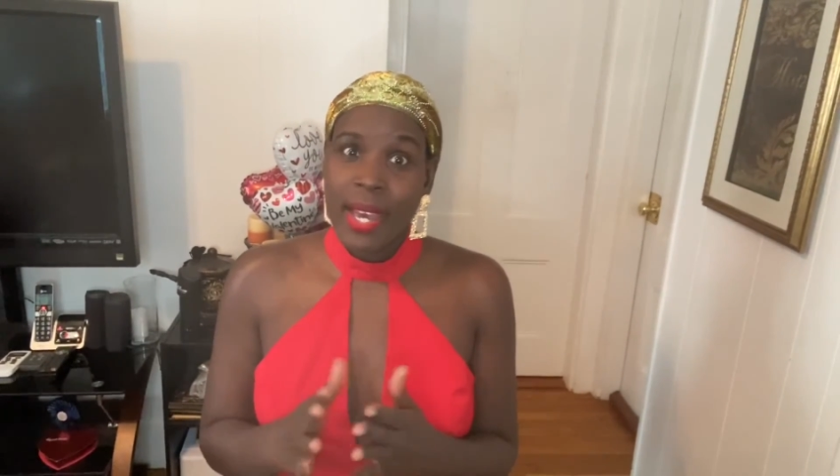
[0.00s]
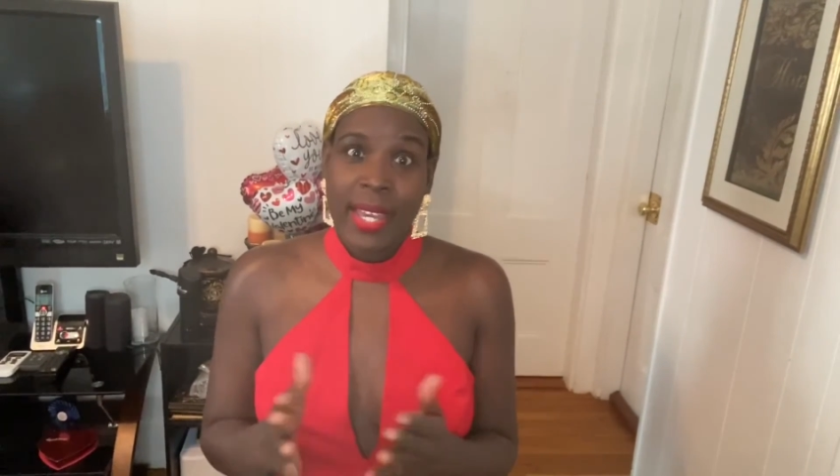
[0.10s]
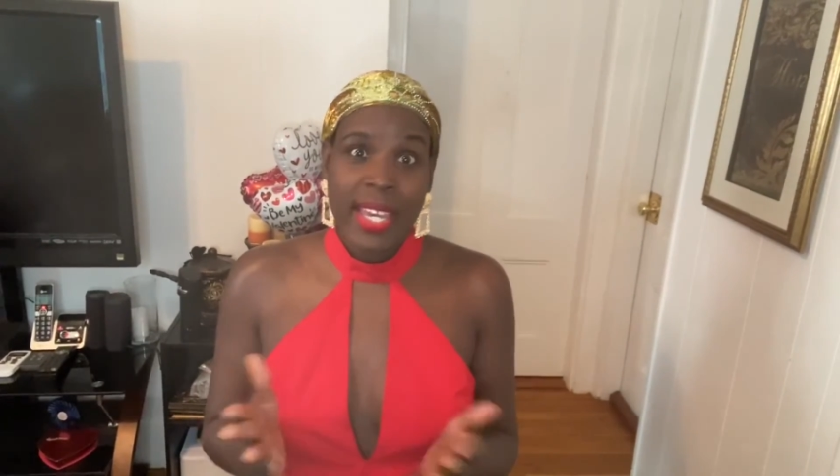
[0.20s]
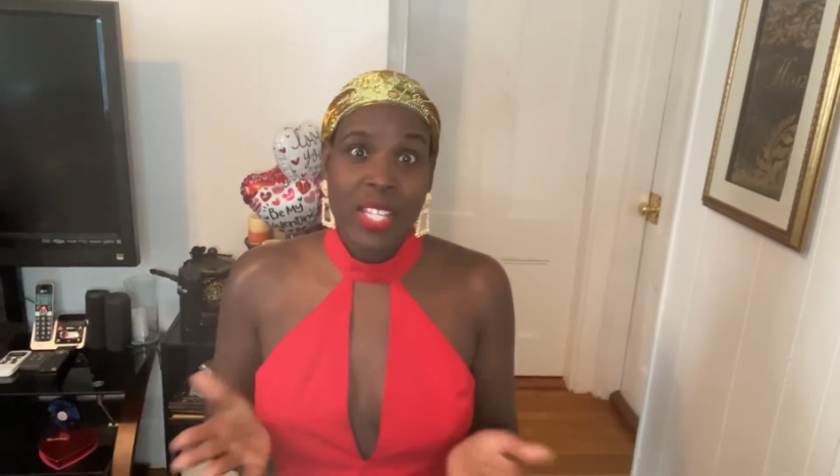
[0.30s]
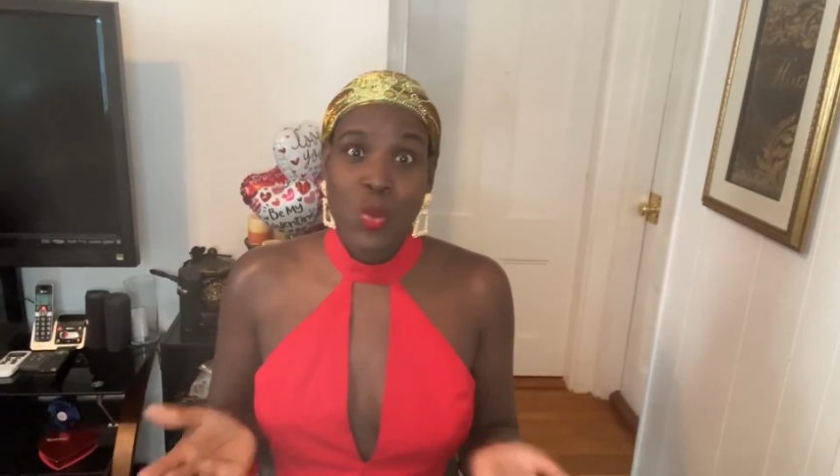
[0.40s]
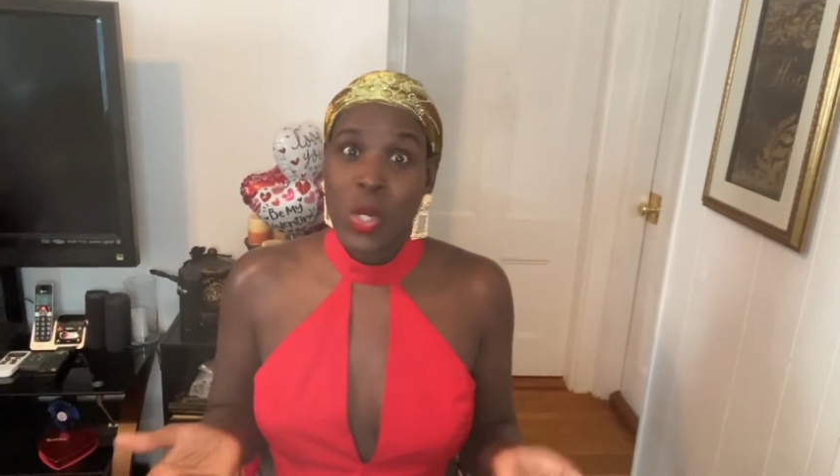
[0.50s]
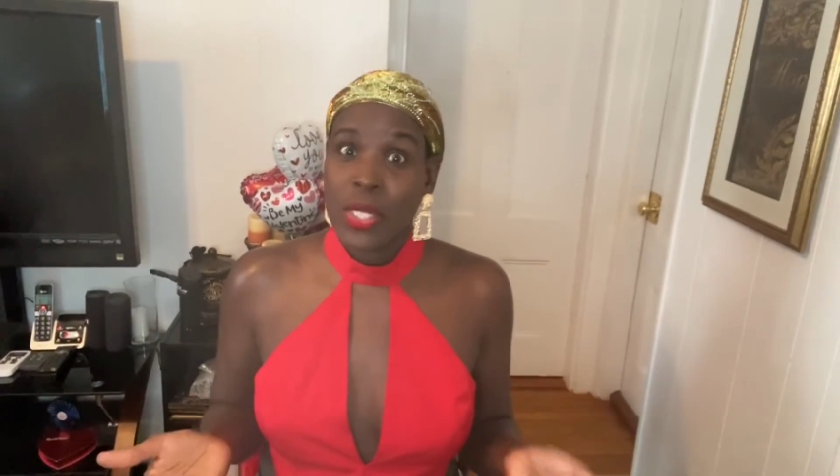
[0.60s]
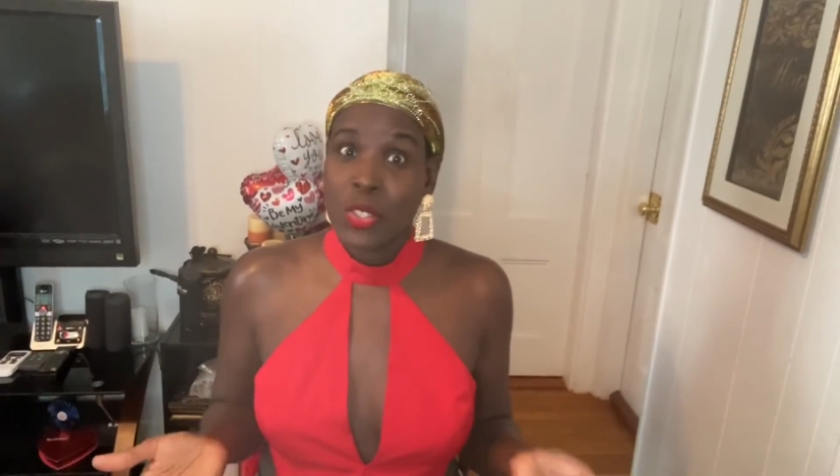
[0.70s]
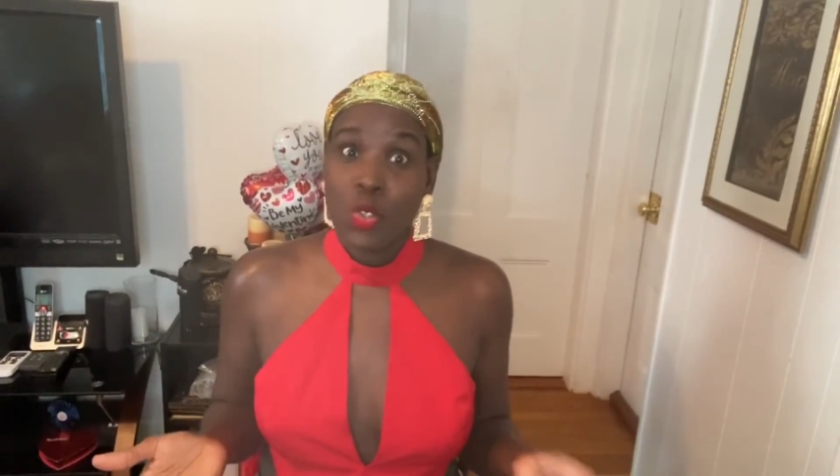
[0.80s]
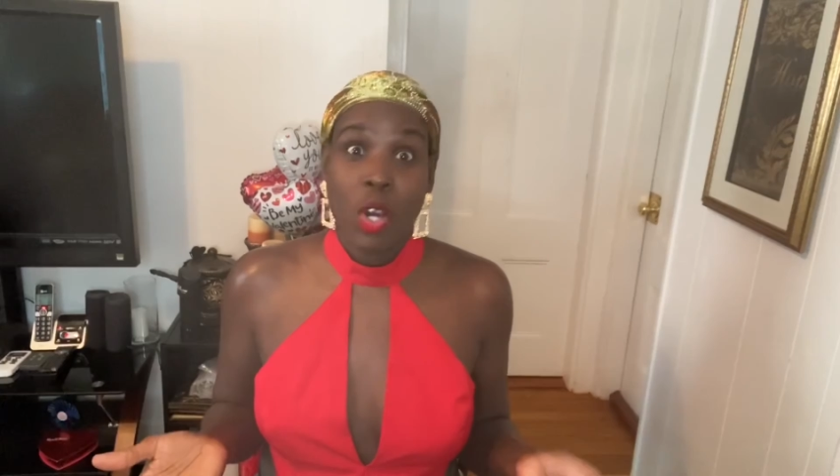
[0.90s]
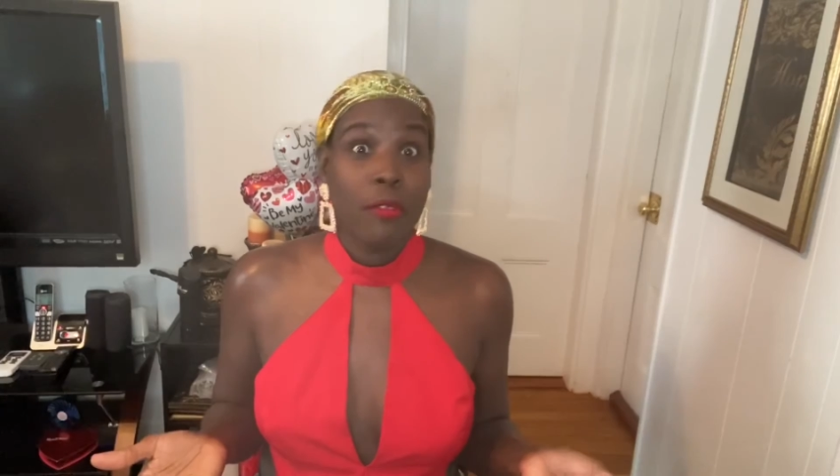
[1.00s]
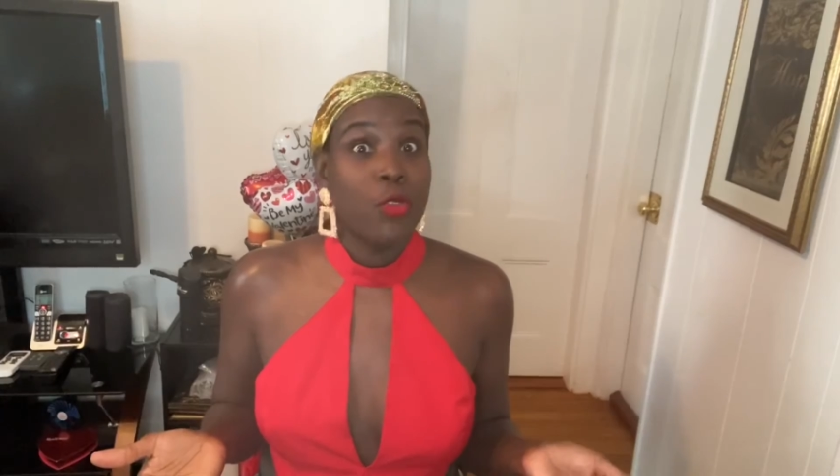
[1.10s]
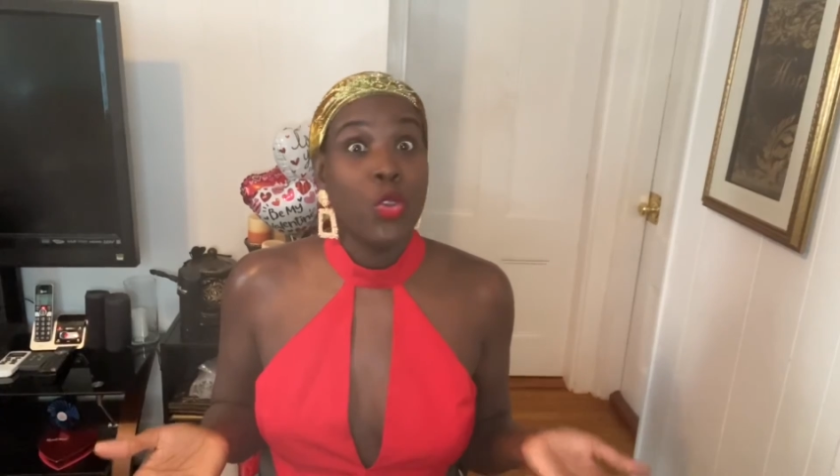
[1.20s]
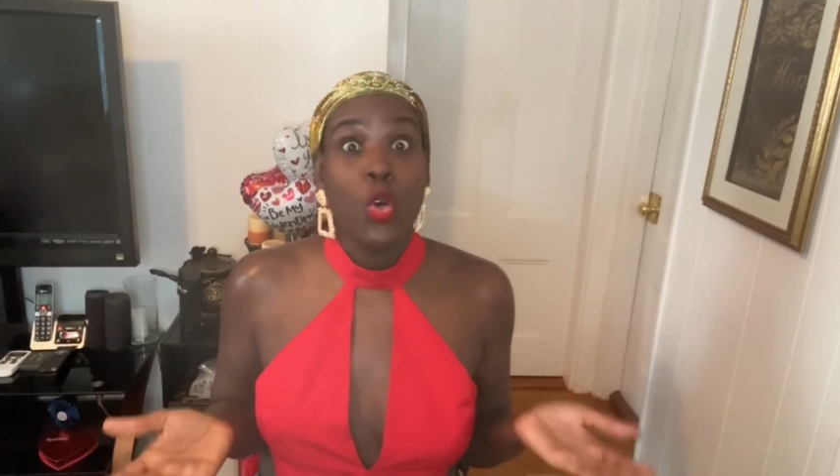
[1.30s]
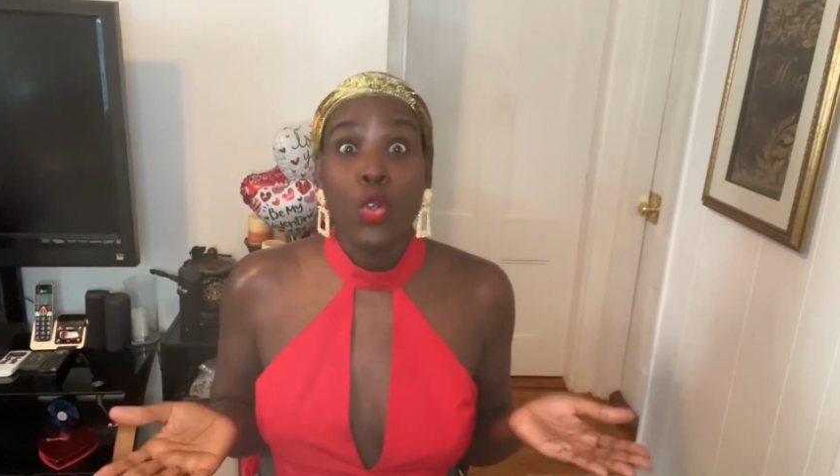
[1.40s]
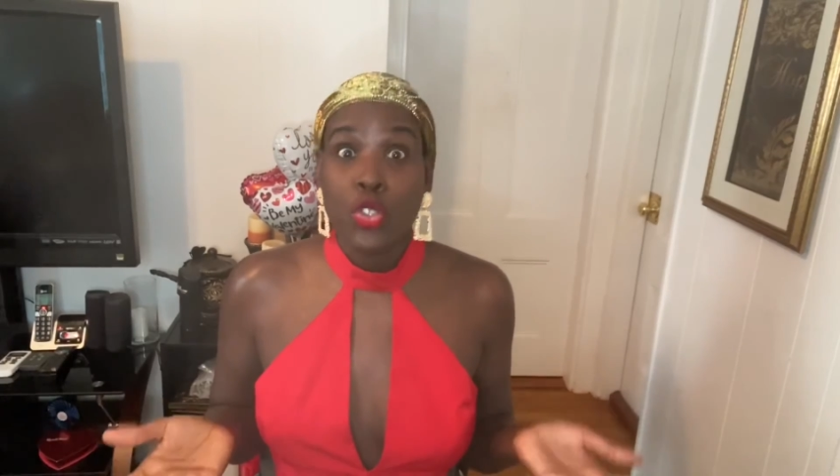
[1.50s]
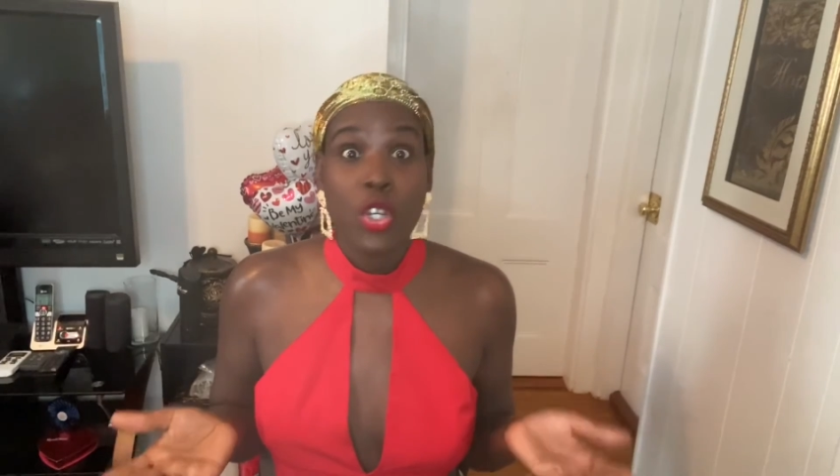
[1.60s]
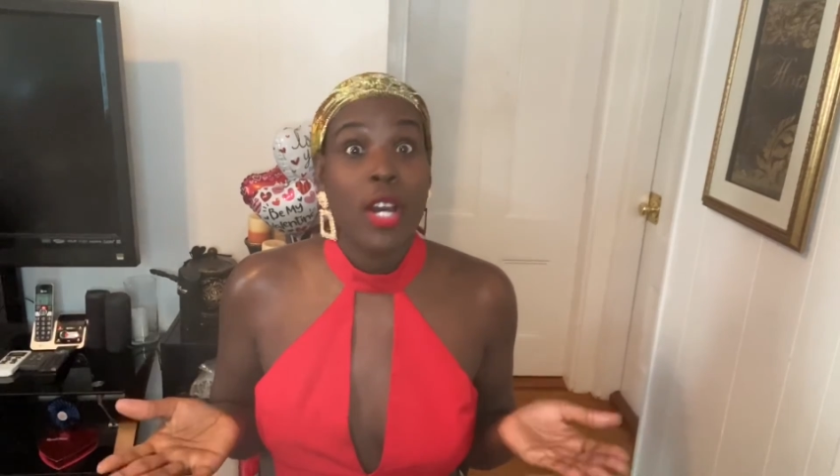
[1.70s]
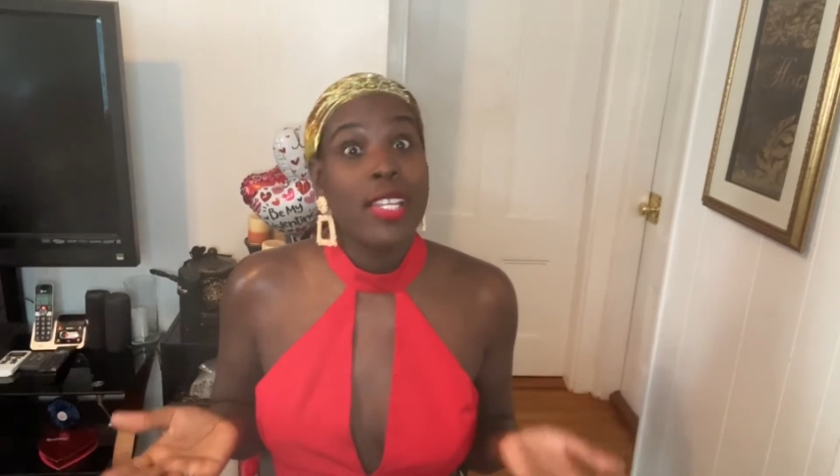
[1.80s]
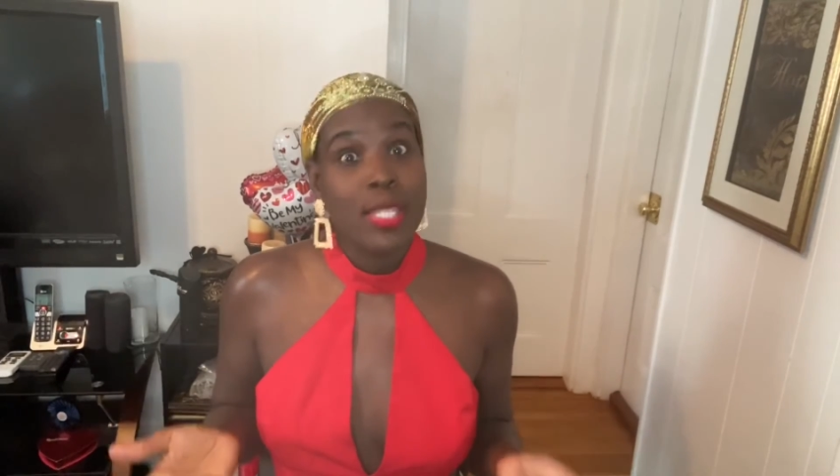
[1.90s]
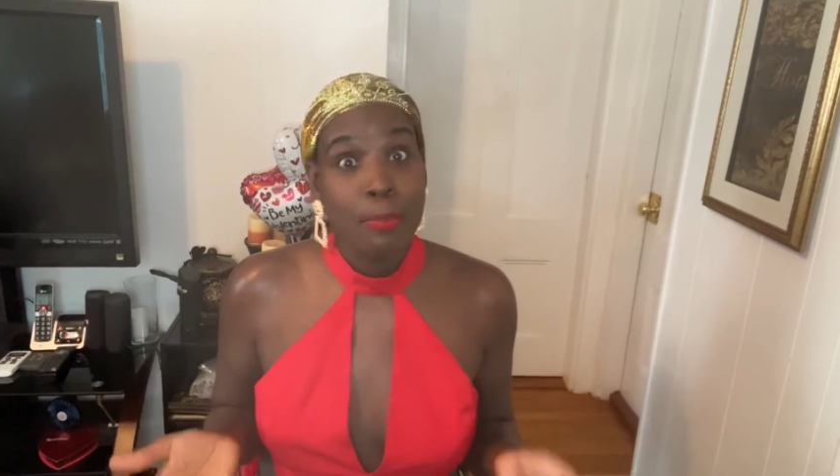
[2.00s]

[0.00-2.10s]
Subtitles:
And guess what? You have no choice